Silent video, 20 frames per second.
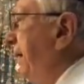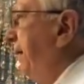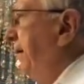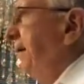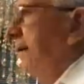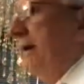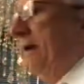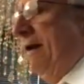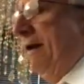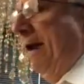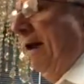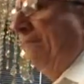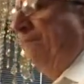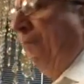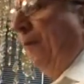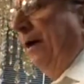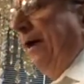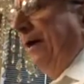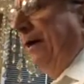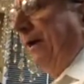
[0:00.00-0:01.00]
there. Now,
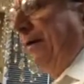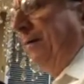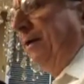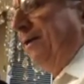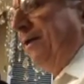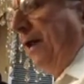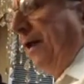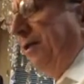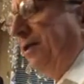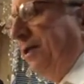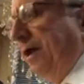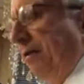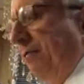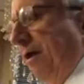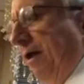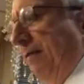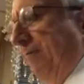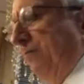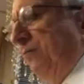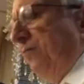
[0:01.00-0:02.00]
friend, let me tell you
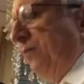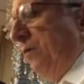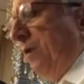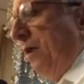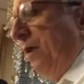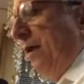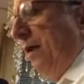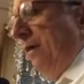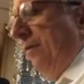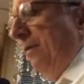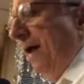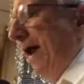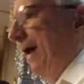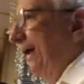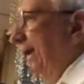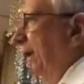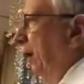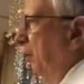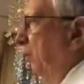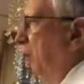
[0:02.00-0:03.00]
something.
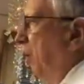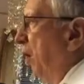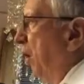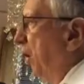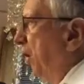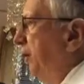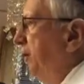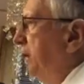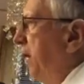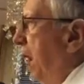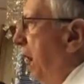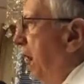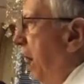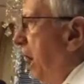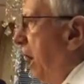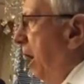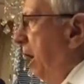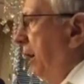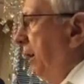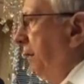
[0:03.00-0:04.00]
That little word
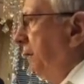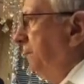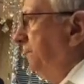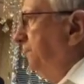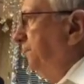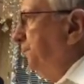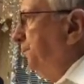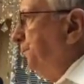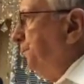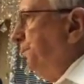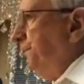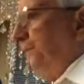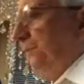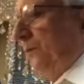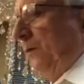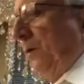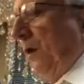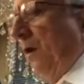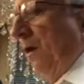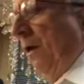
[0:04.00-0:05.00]
gar,
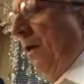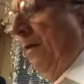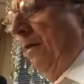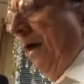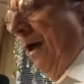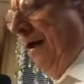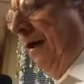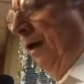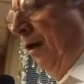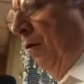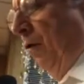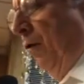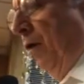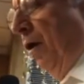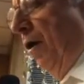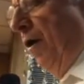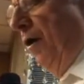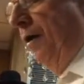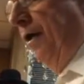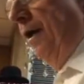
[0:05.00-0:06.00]
that little
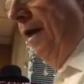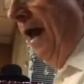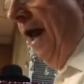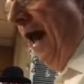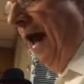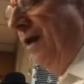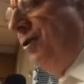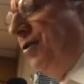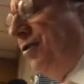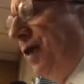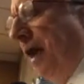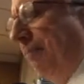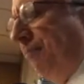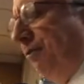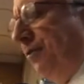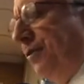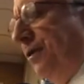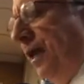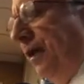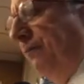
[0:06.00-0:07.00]
word in Acts
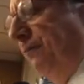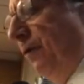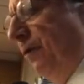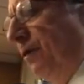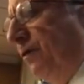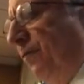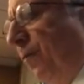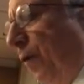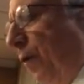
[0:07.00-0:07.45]
chapter 10, verse